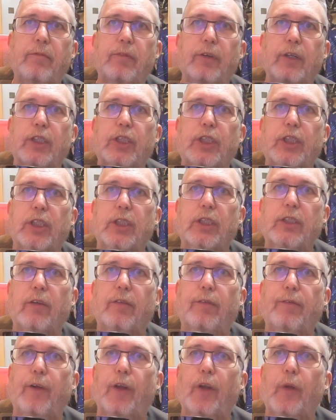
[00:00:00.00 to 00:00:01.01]
versus
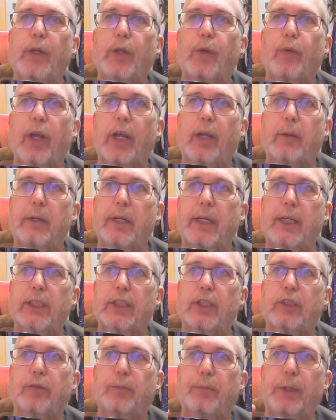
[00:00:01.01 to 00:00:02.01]
following the
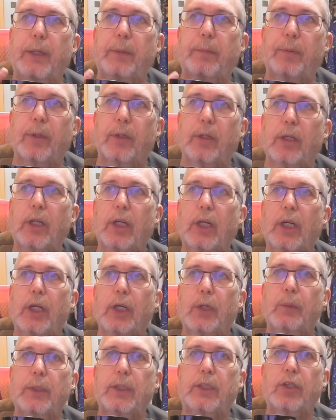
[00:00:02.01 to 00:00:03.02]
recommendations of people
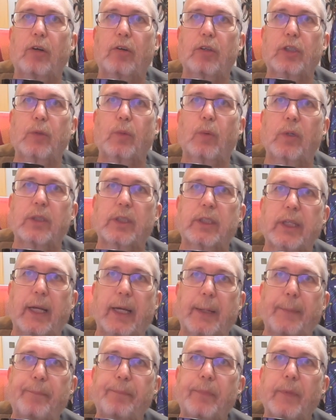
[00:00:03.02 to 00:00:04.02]
we talked to once
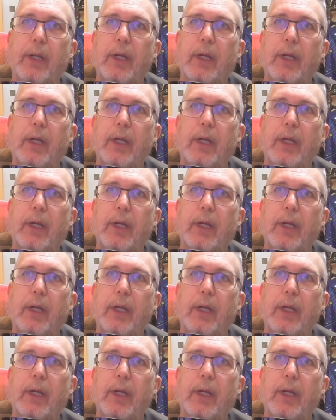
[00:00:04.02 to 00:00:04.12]
there?